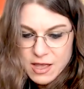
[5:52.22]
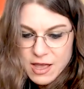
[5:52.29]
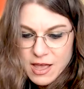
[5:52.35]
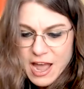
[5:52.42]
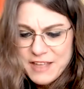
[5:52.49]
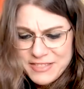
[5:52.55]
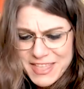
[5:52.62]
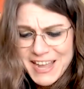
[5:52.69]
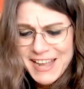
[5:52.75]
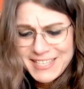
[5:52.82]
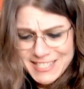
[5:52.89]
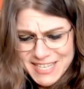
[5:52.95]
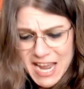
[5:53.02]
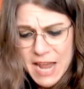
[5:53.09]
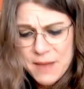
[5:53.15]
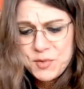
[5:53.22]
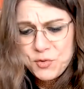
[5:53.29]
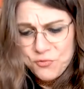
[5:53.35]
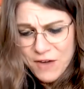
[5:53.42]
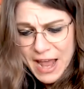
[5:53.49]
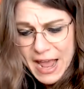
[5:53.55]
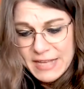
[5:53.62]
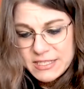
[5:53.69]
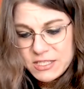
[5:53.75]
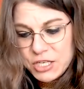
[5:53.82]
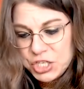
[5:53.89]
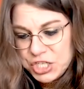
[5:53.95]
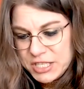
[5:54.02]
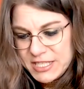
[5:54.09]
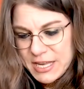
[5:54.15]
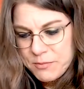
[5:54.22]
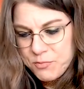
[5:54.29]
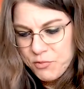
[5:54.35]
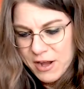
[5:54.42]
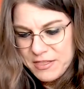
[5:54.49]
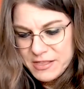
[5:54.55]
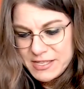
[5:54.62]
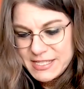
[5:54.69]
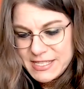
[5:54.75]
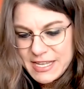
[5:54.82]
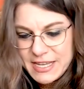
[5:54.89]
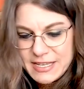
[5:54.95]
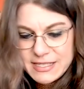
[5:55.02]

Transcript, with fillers: I think it's time to rest, she said breathlessly,